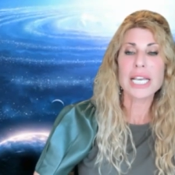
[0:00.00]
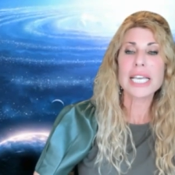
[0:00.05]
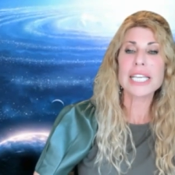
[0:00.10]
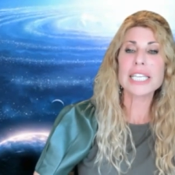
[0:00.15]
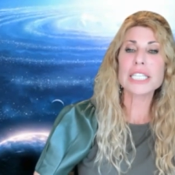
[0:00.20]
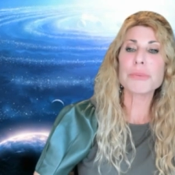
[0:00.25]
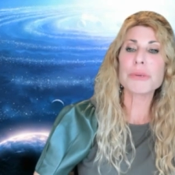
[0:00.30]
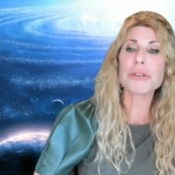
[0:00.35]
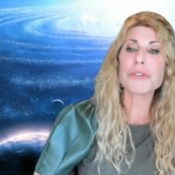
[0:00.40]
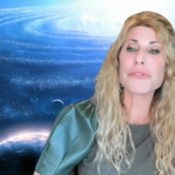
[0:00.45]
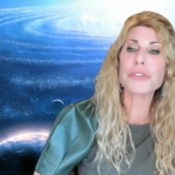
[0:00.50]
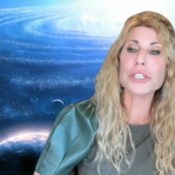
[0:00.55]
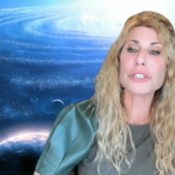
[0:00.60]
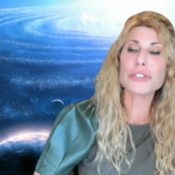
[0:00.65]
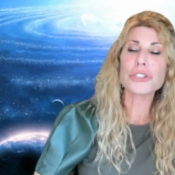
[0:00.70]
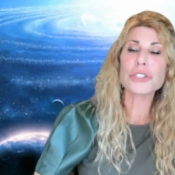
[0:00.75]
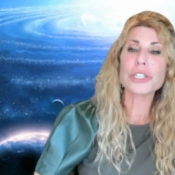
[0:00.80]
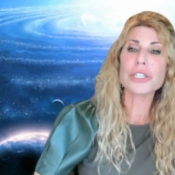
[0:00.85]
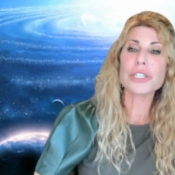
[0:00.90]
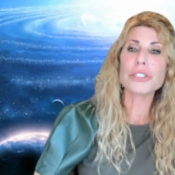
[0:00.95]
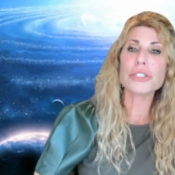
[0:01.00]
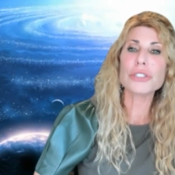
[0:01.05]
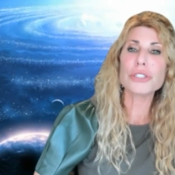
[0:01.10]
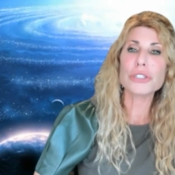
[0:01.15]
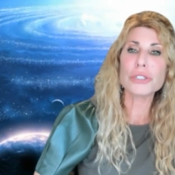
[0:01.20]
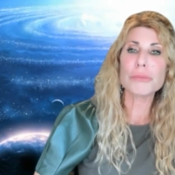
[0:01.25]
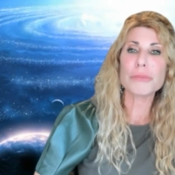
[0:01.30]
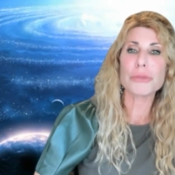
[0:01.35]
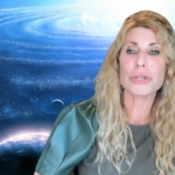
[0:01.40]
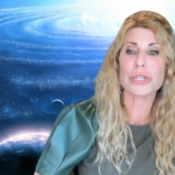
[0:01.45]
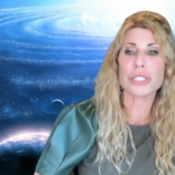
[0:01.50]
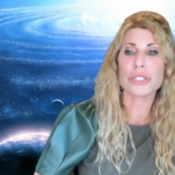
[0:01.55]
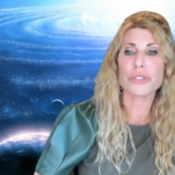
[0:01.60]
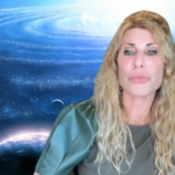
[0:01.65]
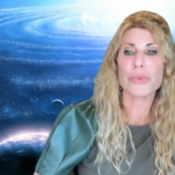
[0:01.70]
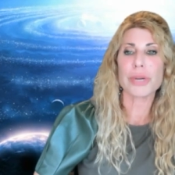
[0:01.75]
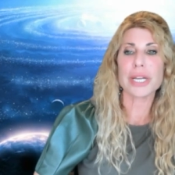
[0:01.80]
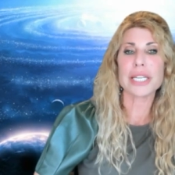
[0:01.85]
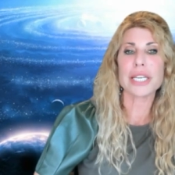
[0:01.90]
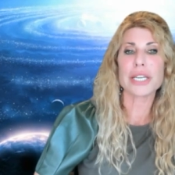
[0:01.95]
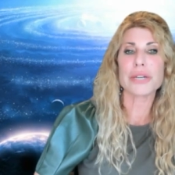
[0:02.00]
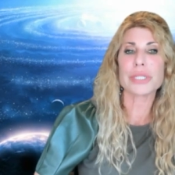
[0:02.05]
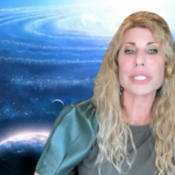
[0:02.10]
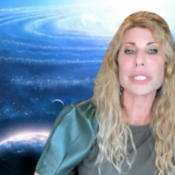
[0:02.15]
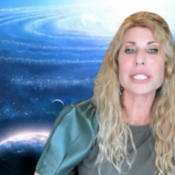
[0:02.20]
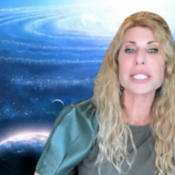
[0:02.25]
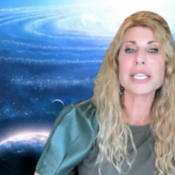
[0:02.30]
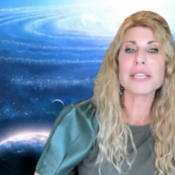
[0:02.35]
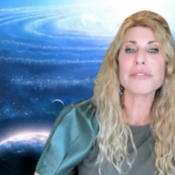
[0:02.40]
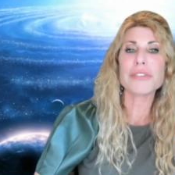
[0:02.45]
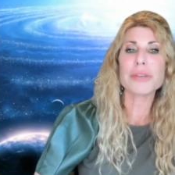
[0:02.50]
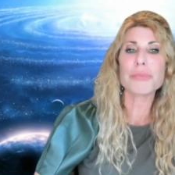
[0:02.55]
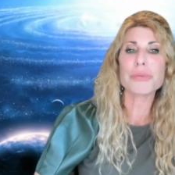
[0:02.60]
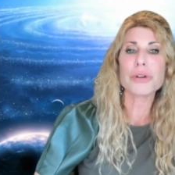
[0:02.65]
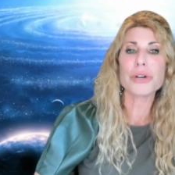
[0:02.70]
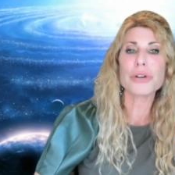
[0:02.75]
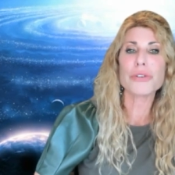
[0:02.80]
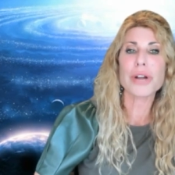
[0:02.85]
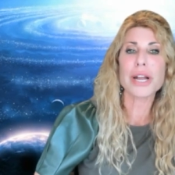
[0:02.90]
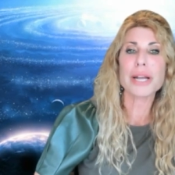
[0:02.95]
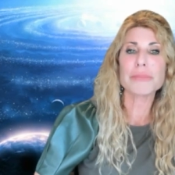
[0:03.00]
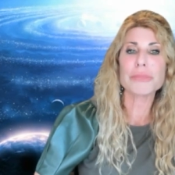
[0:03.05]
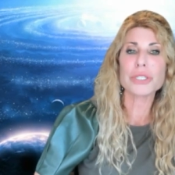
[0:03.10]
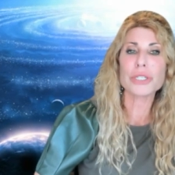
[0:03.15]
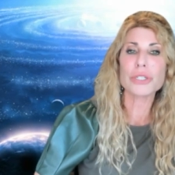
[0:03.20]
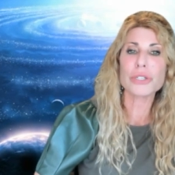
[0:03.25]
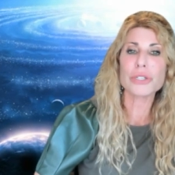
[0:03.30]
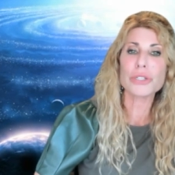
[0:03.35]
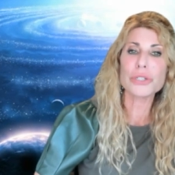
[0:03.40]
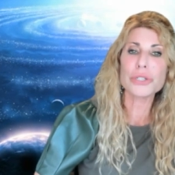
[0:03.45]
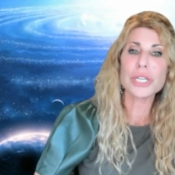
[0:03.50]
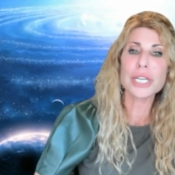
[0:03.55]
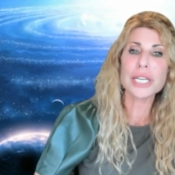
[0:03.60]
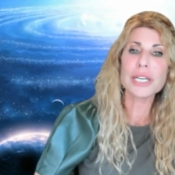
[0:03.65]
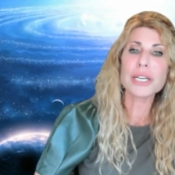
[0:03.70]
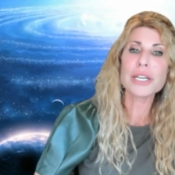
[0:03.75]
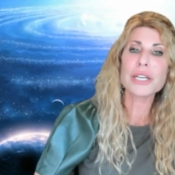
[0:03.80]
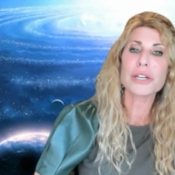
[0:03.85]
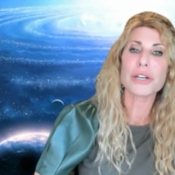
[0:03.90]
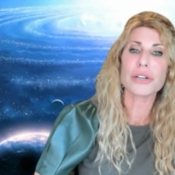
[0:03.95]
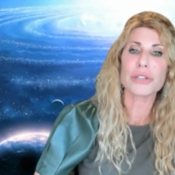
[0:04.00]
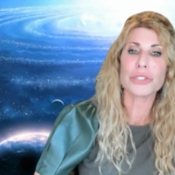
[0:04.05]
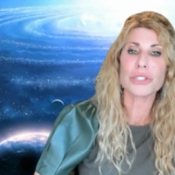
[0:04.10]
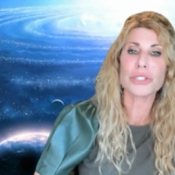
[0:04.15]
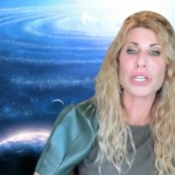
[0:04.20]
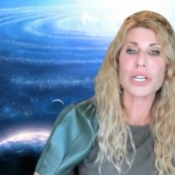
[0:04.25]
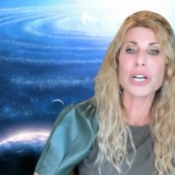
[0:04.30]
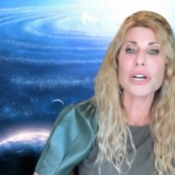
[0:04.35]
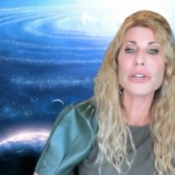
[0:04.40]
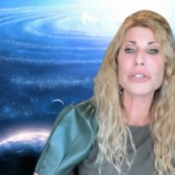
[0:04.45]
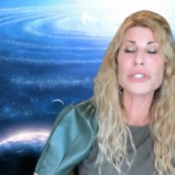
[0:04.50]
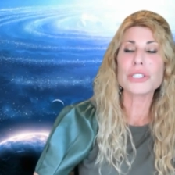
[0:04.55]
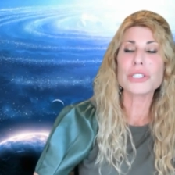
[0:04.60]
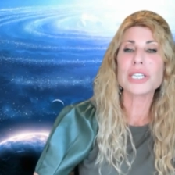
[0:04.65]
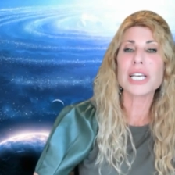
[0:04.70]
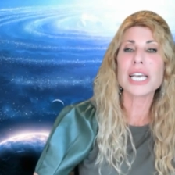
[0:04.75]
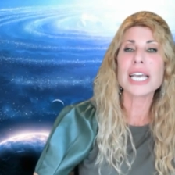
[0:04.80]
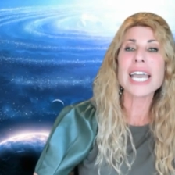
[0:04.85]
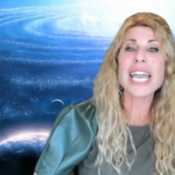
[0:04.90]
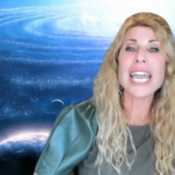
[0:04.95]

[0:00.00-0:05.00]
He's been featured on numerous radio and TV programs, including Coast to Coast,